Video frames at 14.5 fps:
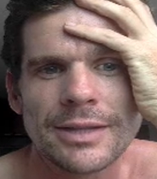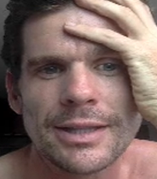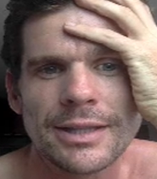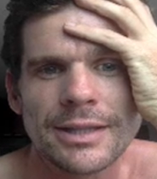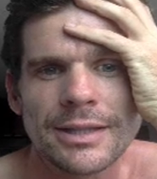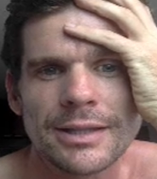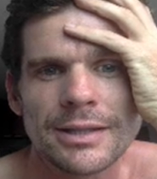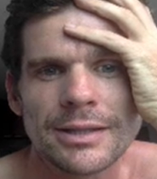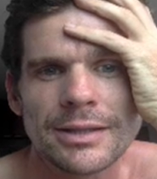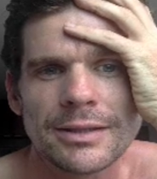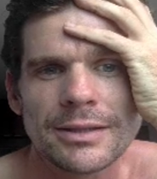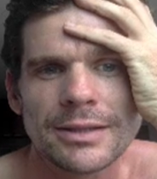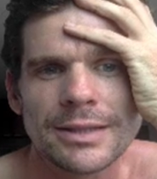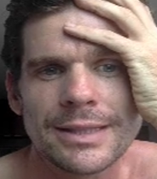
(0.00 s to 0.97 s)

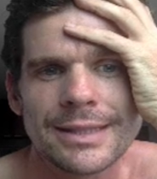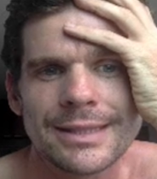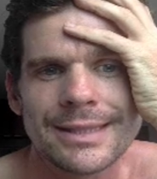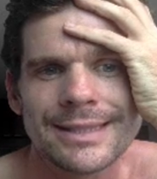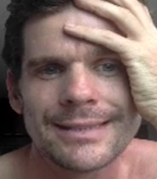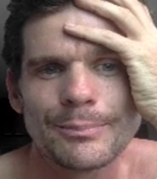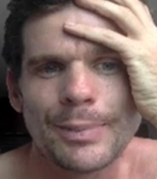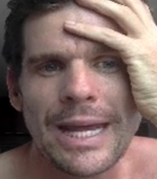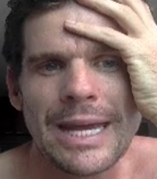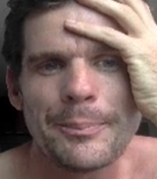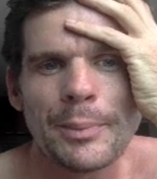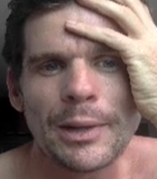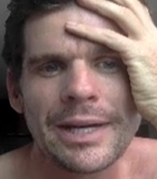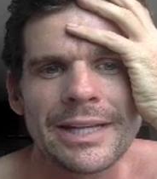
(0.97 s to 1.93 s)
Uh,
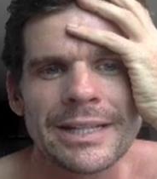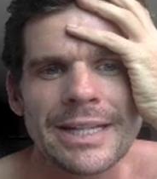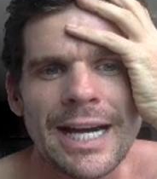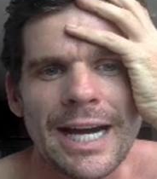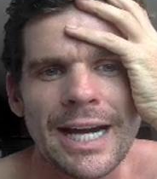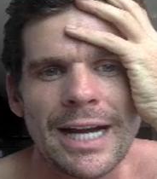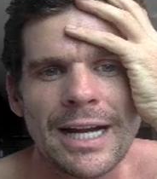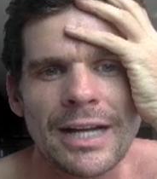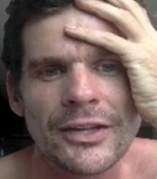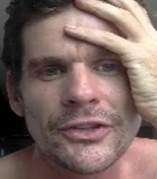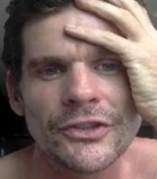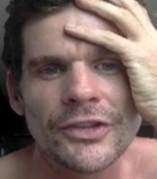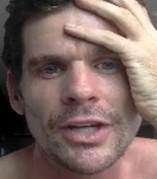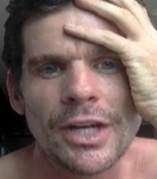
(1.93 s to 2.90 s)
people in
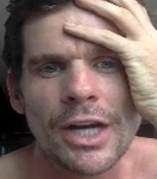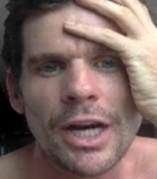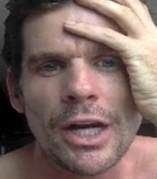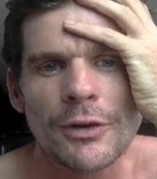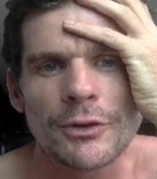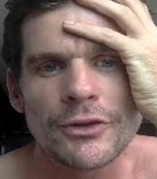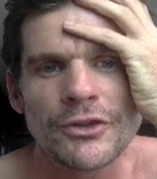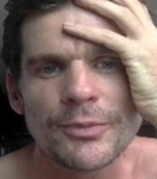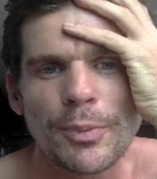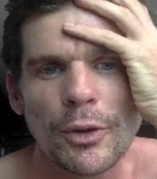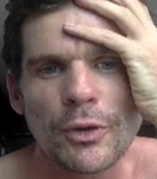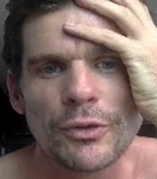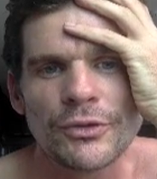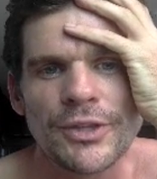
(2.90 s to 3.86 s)
cars are
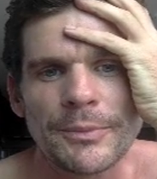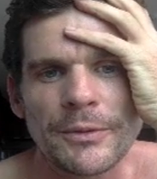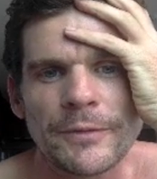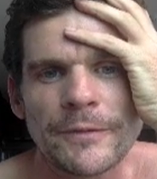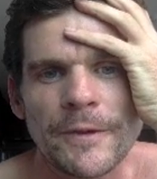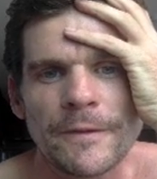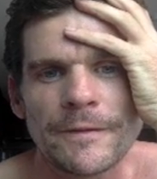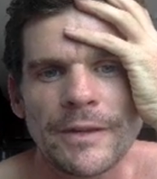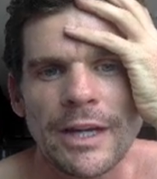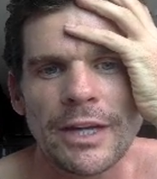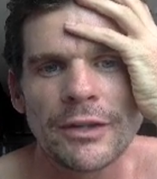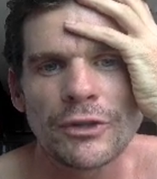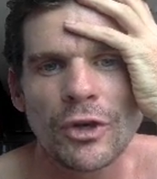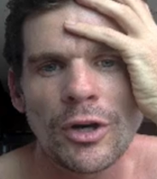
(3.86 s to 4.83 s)
exposed up to
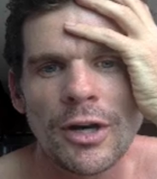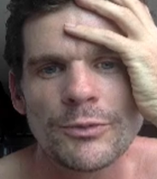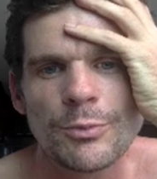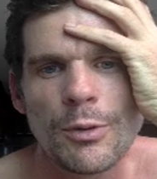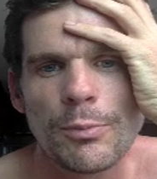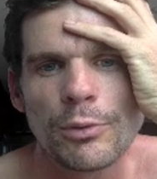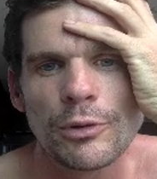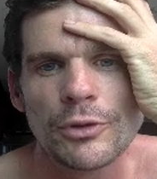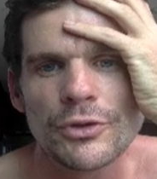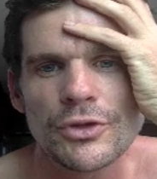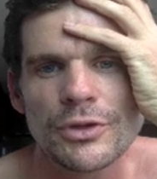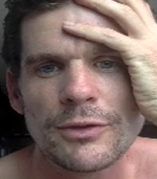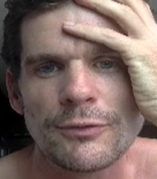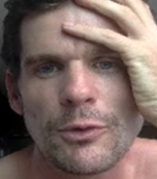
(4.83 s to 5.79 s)
fifteen times more
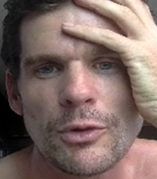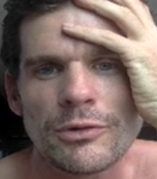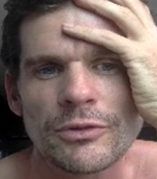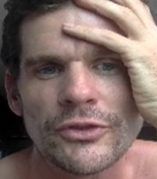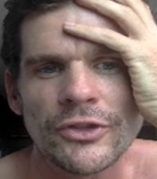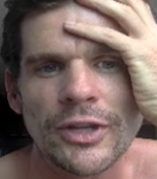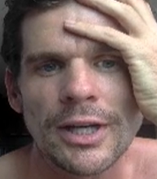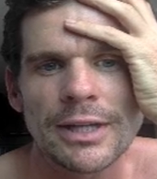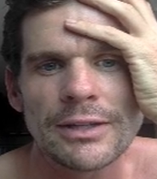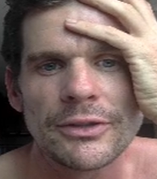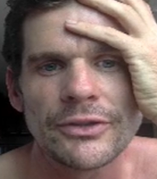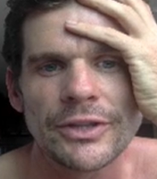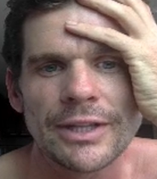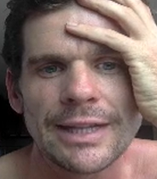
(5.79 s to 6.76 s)
pollution than walkers and
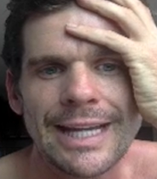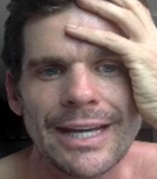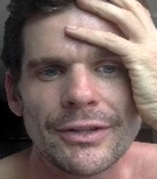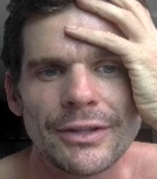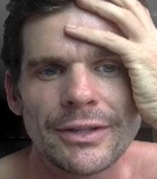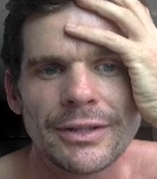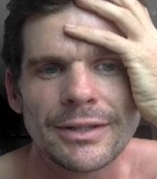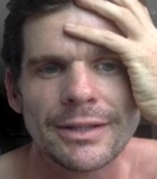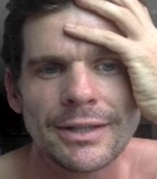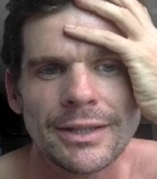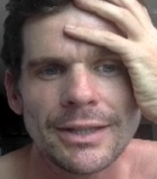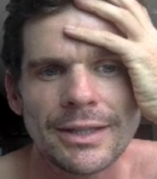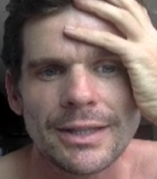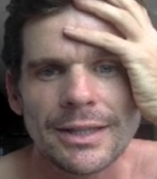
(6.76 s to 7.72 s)
cyclists in London.
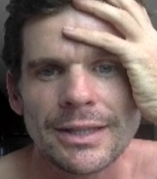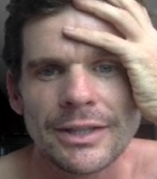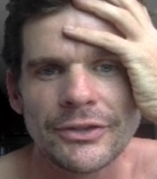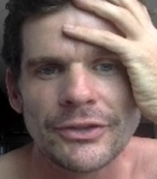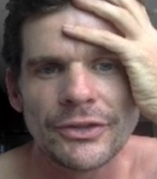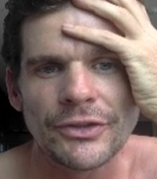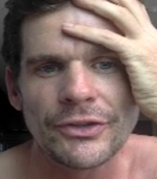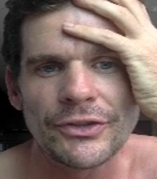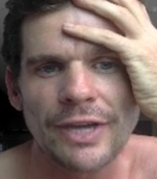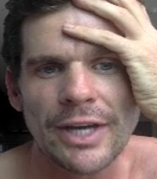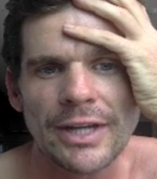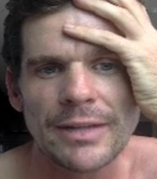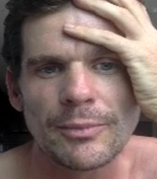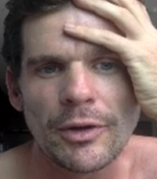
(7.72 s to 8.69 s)
This is a
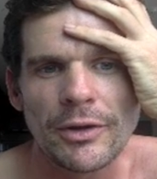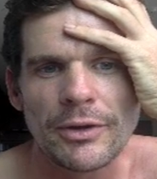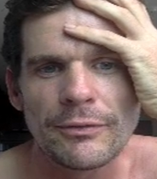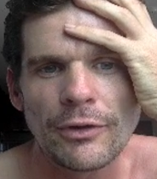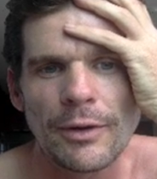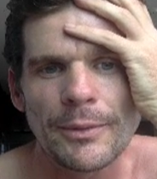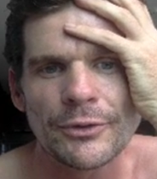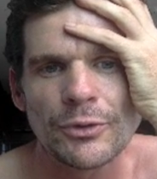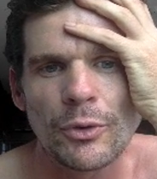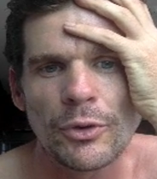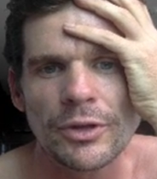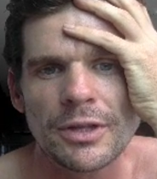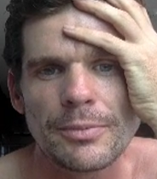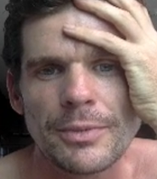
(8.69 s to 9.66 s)
study by the Environmental
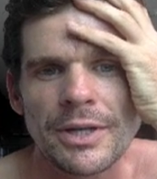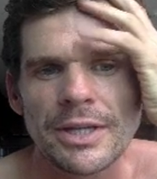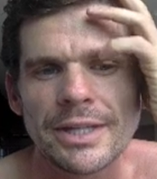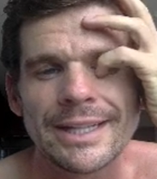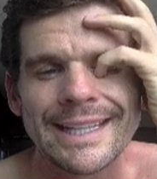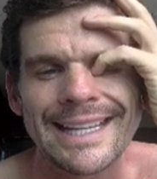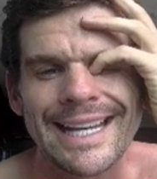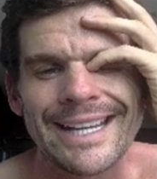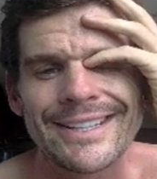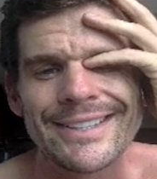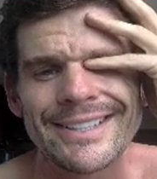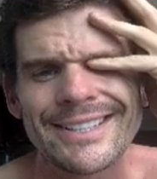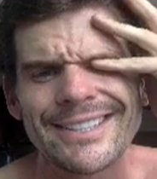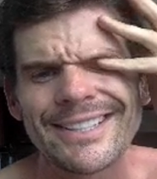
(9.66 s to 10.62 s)
Audit Committee in
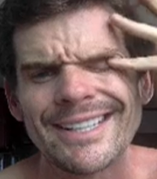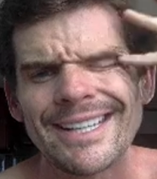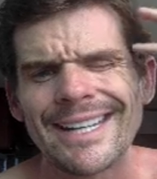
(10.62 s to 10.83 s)
London.